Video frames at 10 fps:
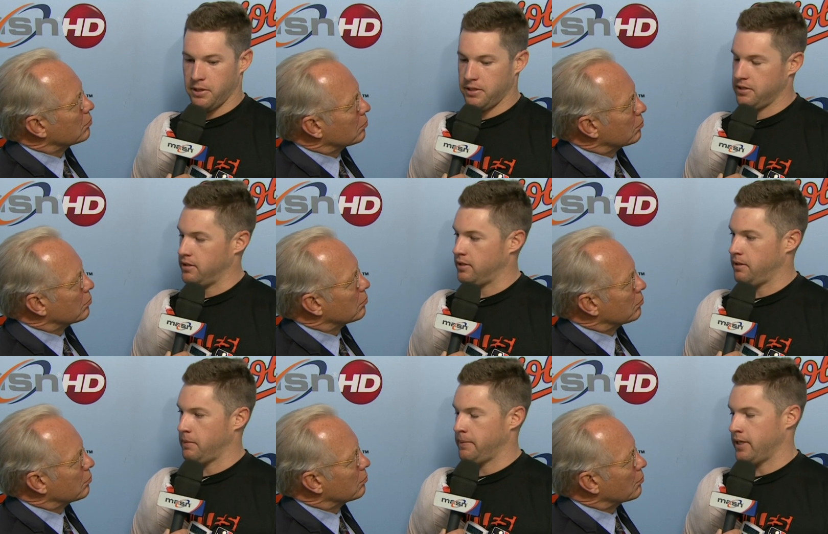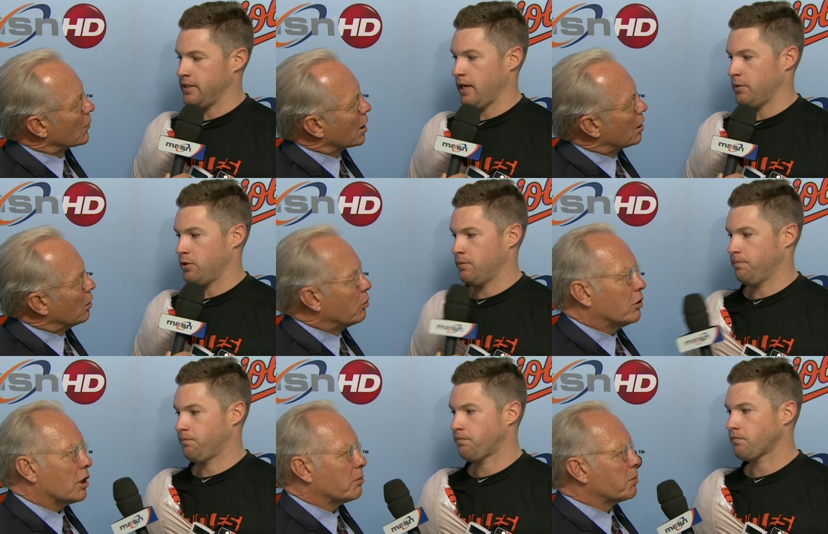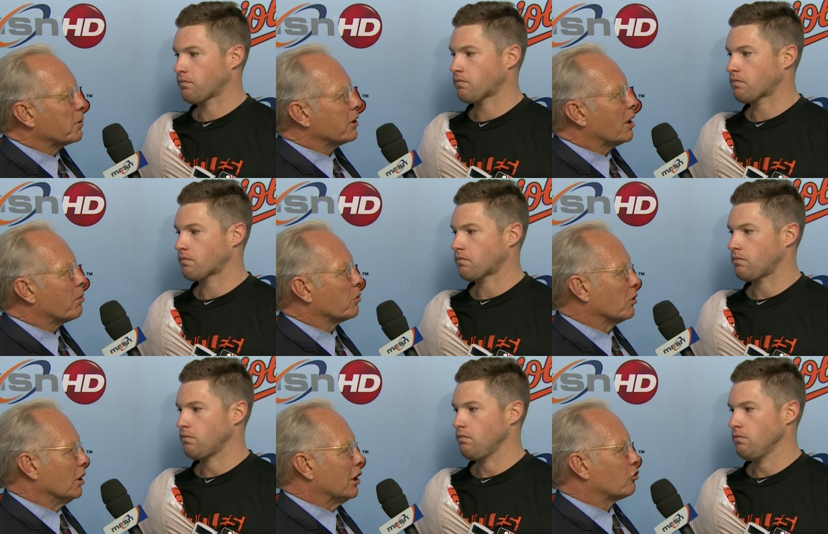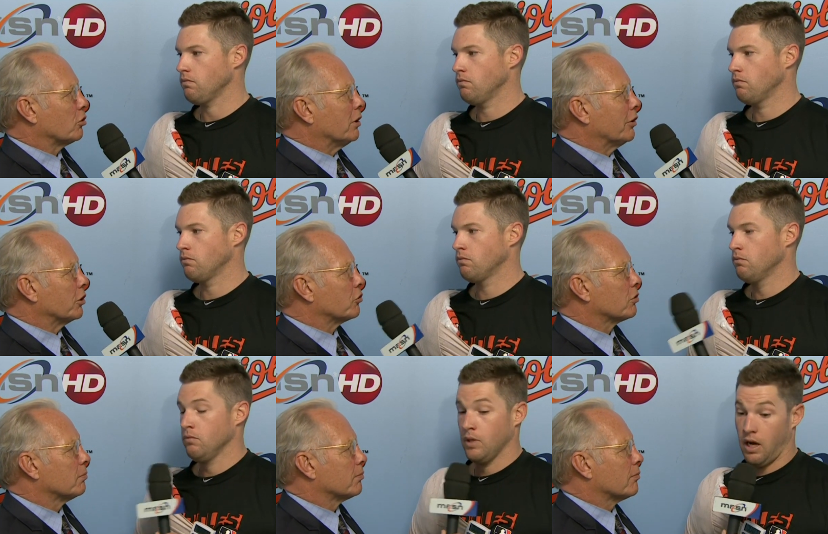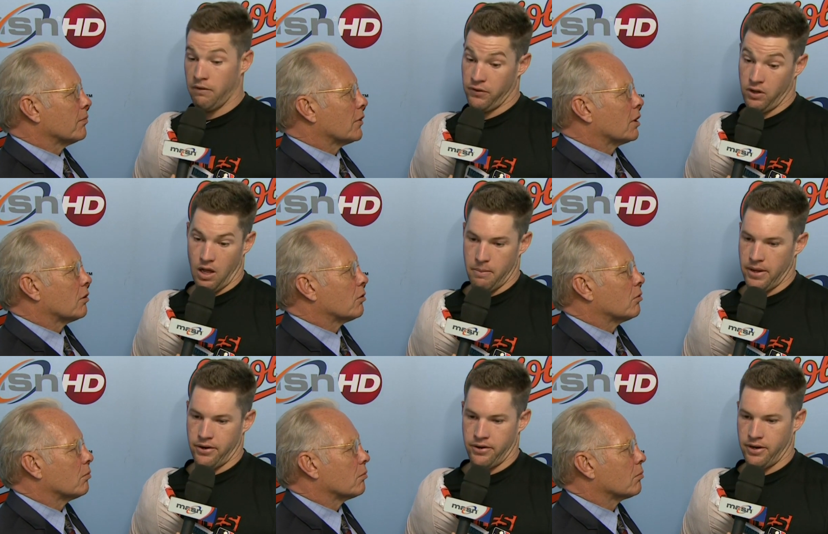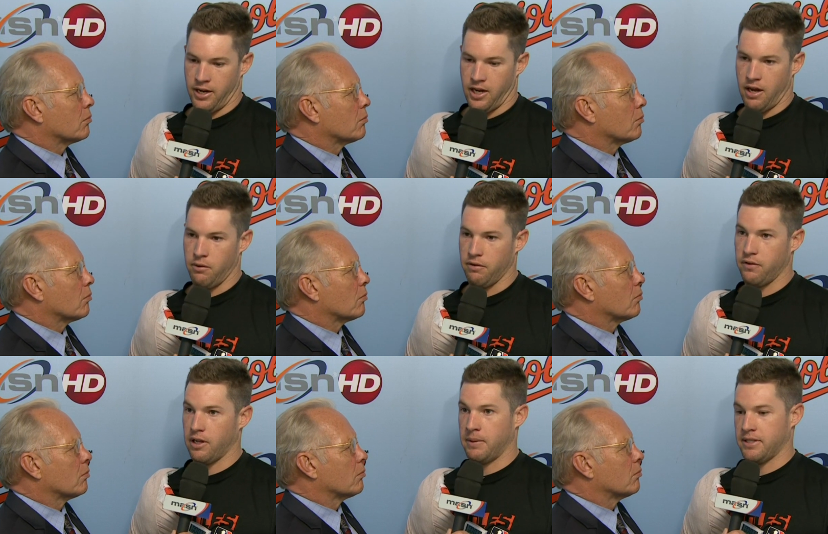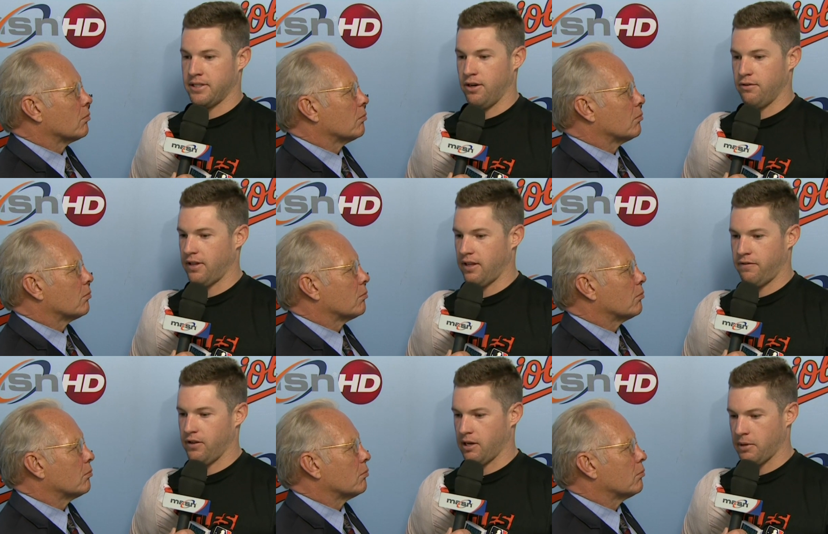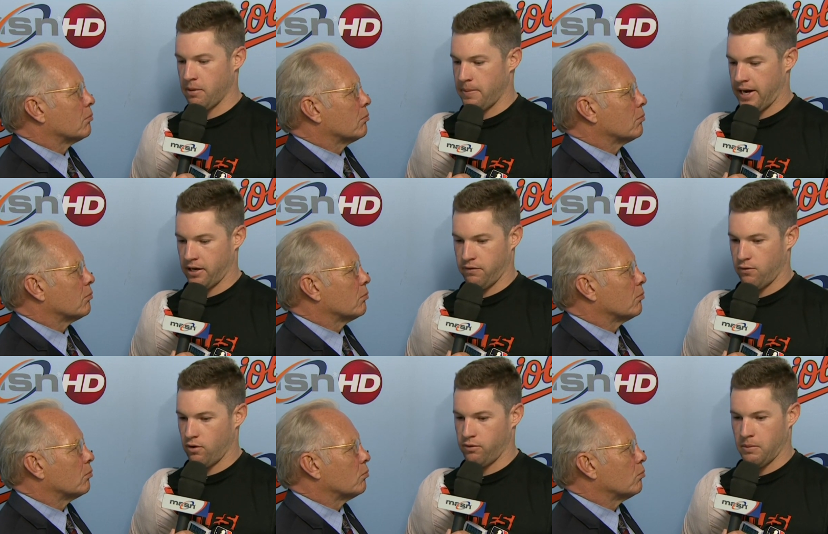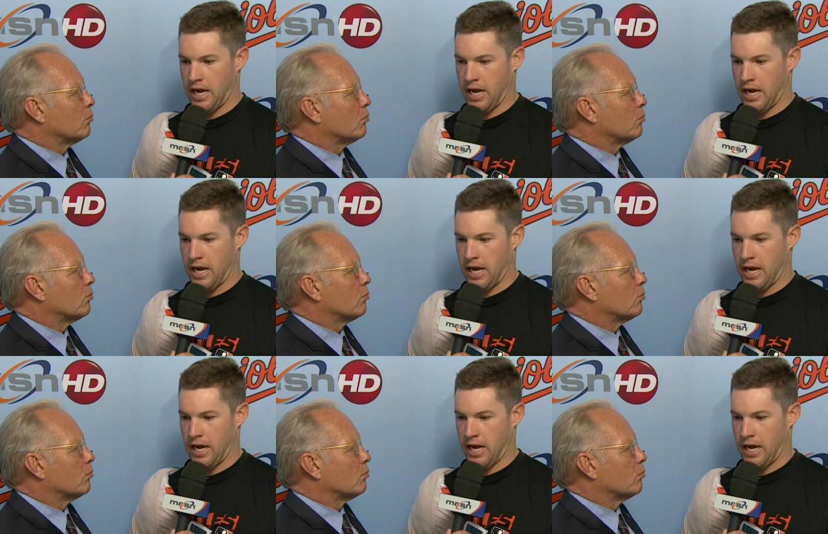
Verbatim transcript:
Speaker 1: pitches and, and minimize the damage.
Speaker 2: Well, you got to be pretty happy with the last two outings.
Speaker 1: I feel a lot better. Uh, I really feel like myself. I, I, feel like I'm coming back into form from